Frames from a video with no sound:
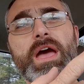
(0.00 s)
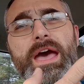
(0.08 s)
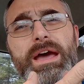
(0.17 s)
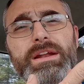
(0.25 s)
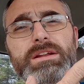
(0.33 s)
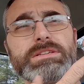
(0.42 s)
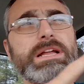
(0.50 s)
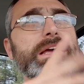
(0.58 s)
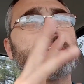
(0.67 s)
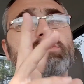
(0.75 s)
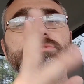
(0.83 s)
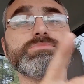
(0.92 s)
had a
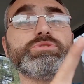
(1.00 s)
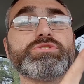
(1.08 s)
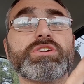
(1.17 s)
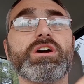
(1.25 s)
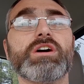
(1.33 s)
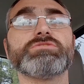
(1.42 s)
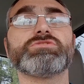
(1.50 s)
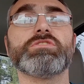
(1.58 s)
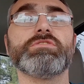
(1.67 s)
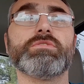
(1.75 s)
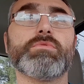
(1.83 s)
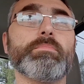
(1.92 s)
like little music
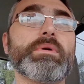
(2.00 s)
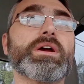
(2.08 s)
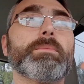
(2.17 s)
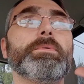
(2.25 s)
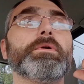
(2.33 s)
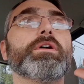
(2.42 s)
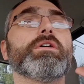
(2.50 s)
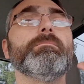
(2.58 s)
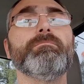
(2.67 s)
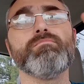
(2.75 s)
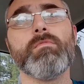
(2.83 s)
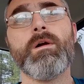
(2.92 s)
concert that Rebekah put on
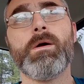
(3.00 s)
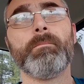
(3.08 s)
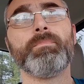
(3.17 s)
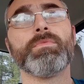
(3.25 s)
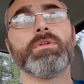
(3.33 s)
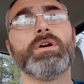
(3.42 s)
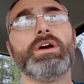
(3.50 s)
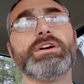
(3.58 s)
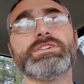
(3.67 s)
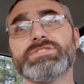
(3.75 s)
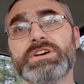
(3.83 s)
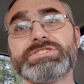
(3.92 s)

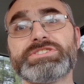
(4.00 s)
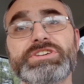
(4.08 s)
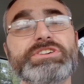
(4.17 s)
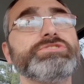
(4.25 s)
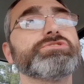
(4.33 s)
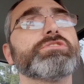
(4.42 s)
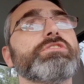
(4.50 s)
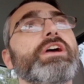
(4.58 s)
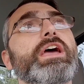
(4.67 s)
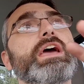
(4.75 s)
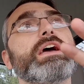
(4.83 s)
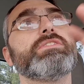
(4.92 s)
as a senior
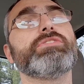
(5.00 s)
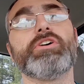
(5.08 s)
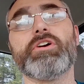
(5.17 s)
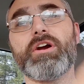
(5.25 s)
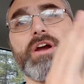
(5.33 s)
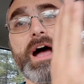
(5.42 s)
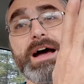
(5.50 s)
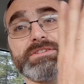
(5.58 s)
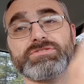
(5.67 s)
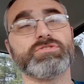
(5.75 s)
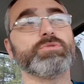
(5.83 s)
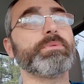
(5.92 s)
and their high
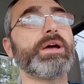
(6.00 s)
school